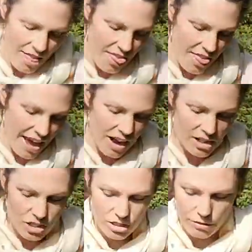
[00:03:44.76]
they
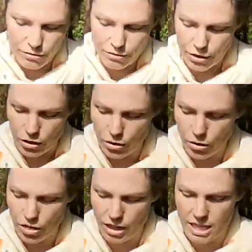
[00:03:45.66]
are just a
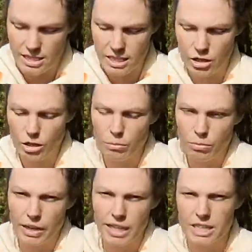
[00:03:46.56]
few things that you can
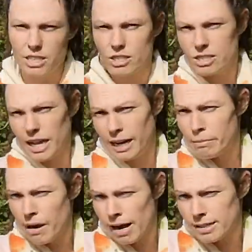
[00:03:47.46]
bring into your daily
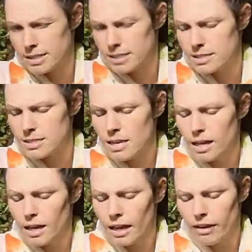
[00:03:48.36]
practice
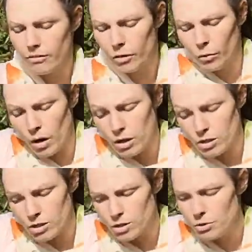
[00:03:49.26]
if you want
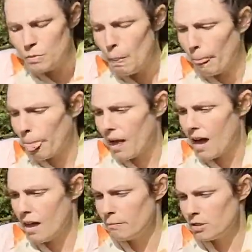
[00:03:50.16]
to,
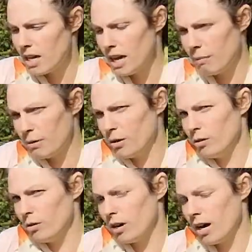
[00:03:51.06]
um, to help
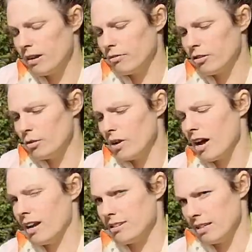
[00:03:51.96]
you kind of
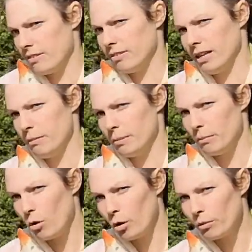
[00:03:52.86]
unite yourself a little bit
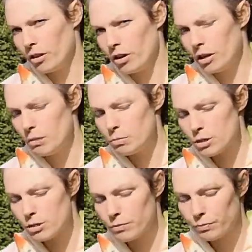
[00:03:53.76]
more with the herbs.